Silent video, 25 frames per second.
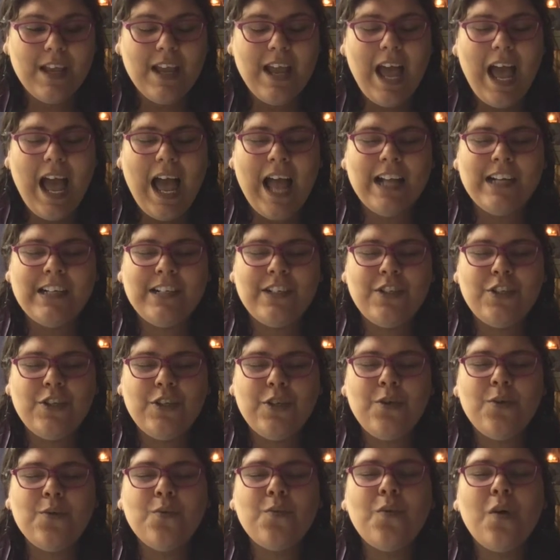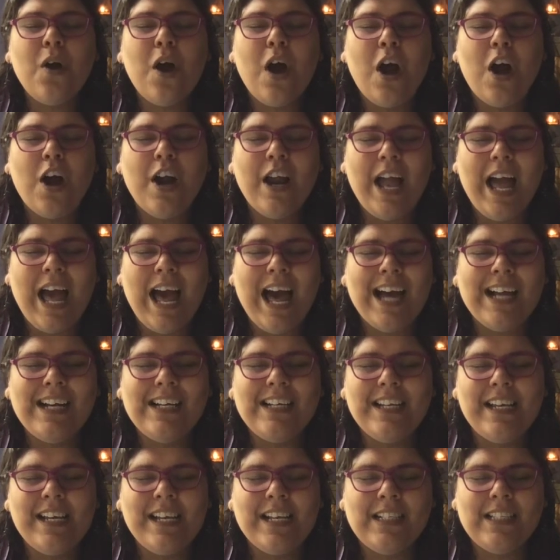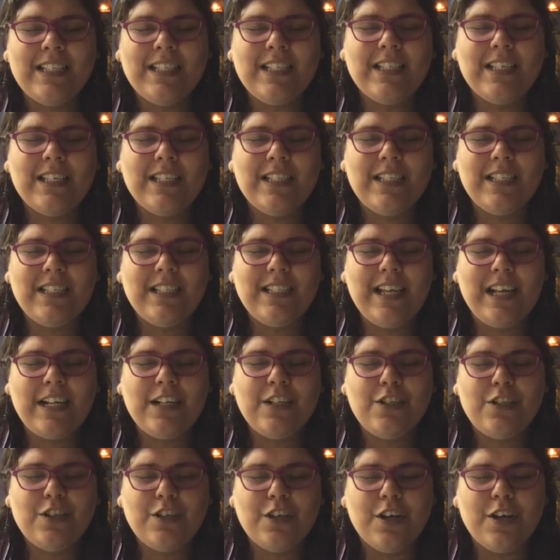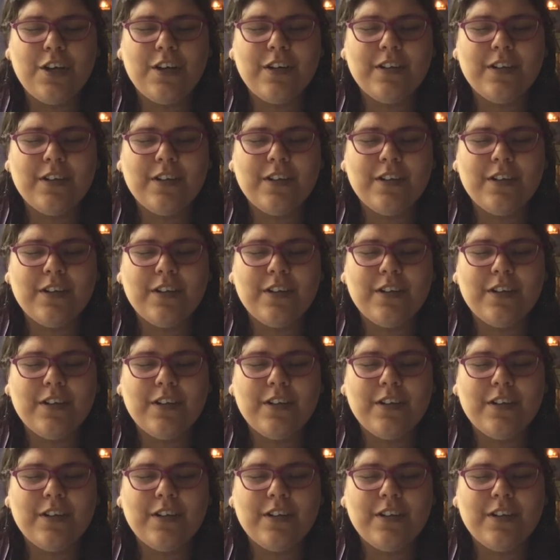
and you are at its center.